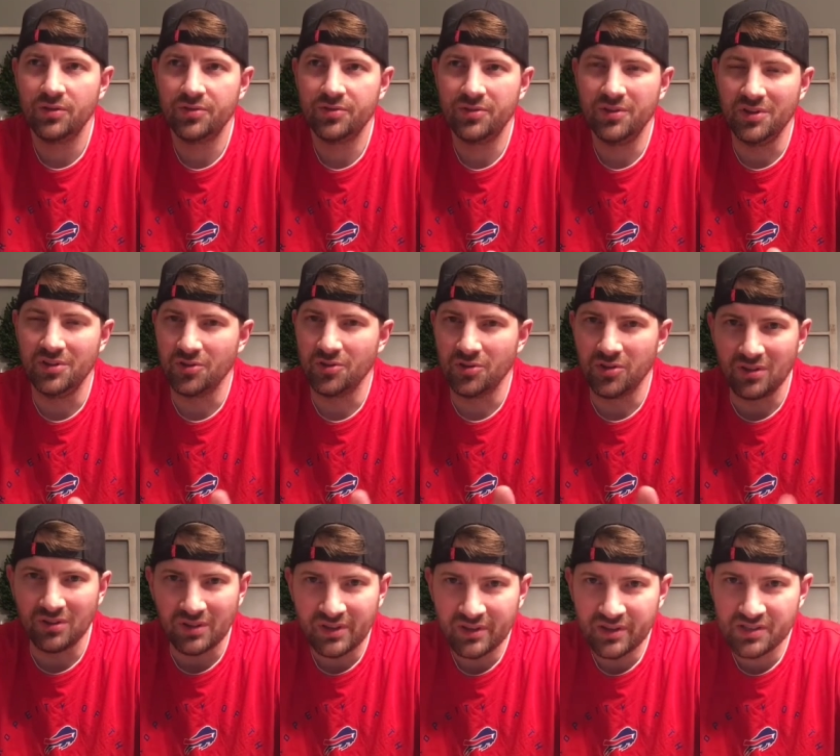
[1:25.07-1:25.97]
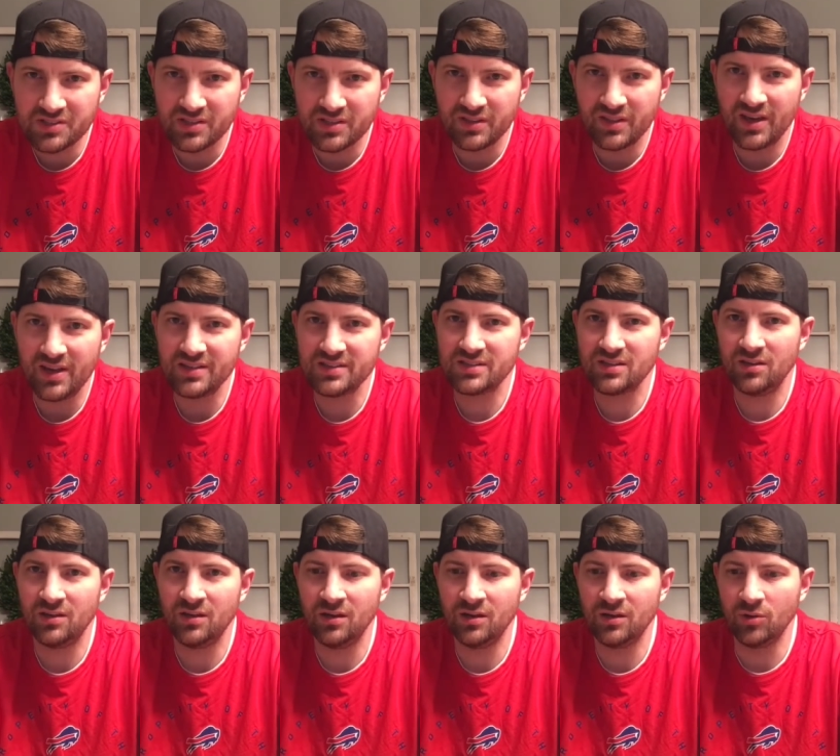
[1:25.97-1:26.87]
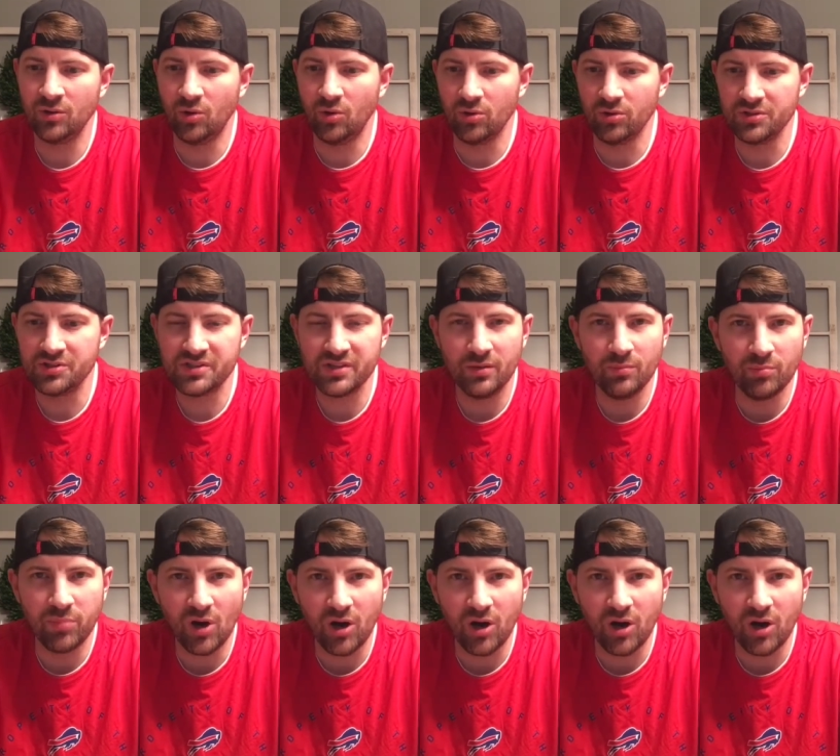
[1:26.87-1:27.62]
either the lyrics to that song or some